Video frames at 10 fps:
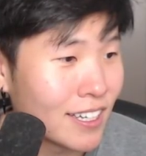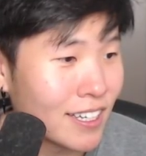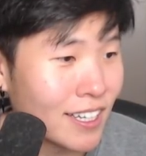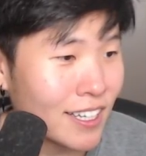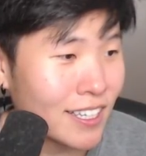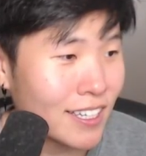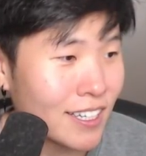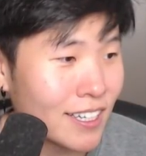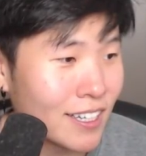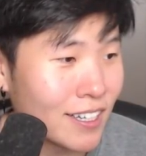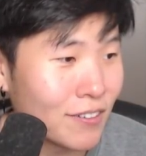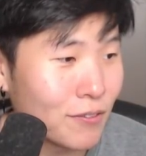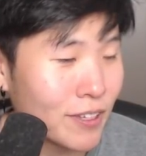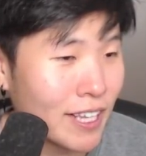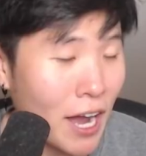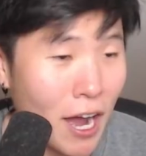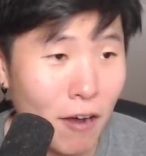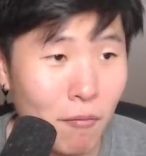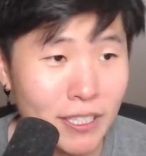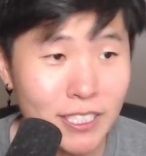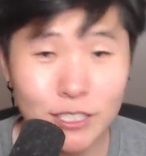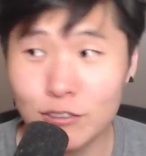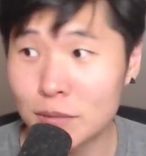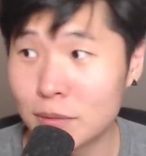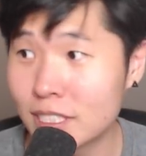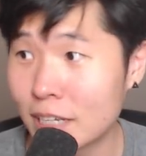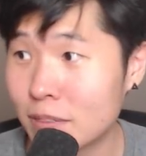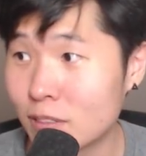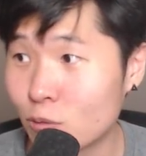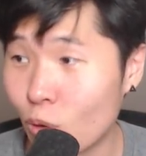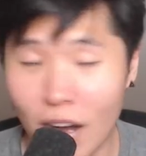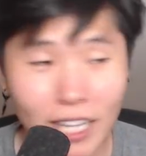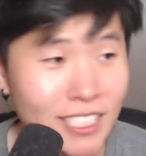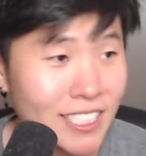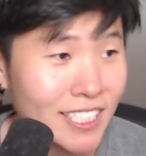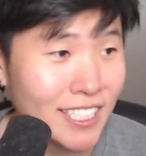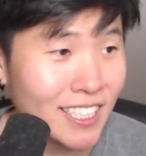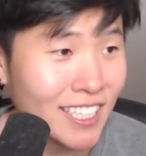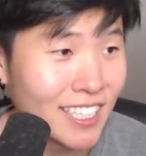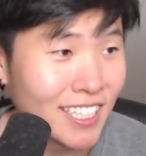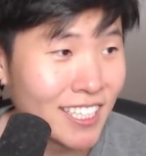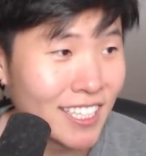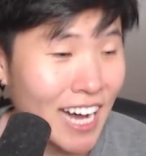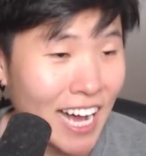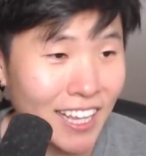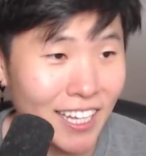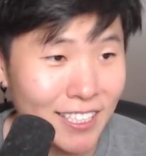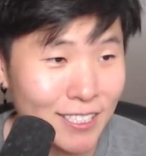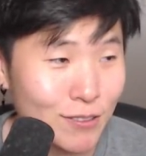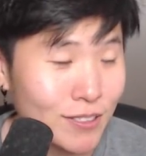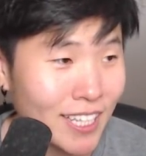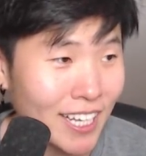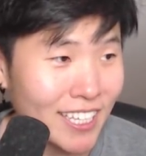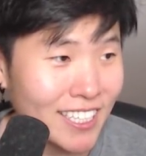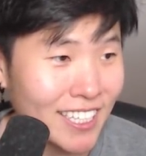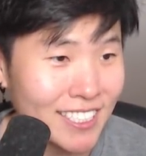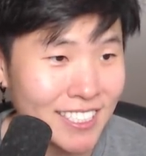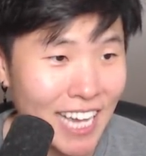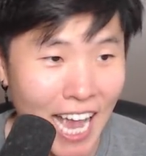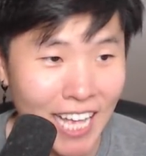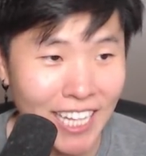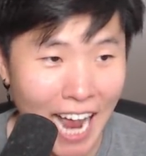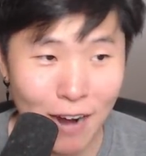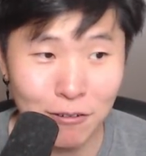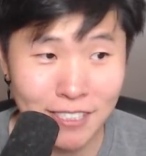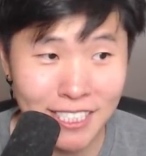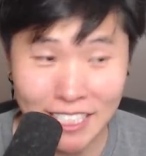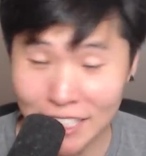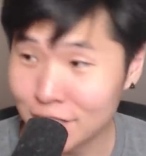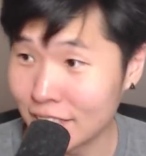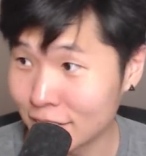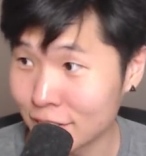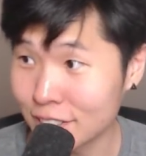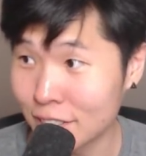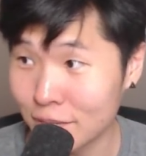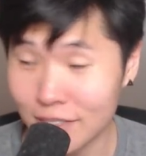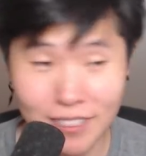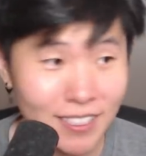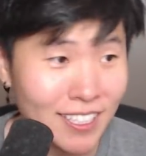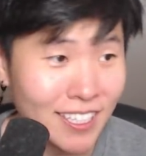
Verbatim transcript: Like, with how much streamers have been watching it, I thought this was like a ten hour series or something.